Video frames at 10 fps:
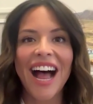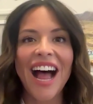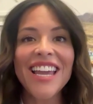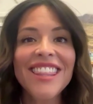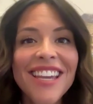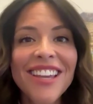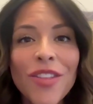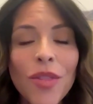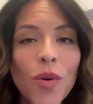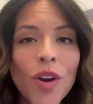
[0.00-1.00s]
I thank
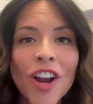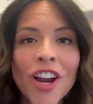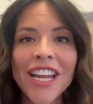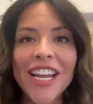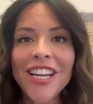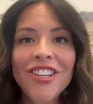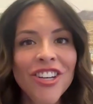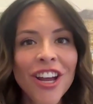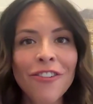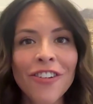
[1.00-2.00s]
the Lord each
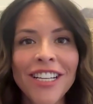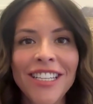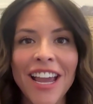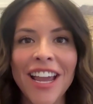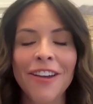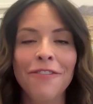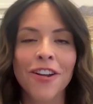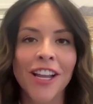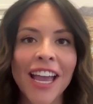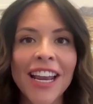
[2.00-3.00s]
and every day
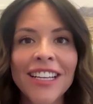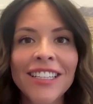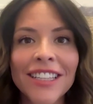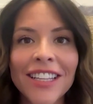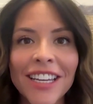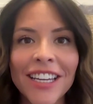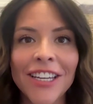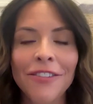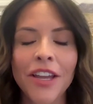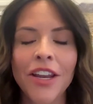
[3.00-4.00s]
for getting to live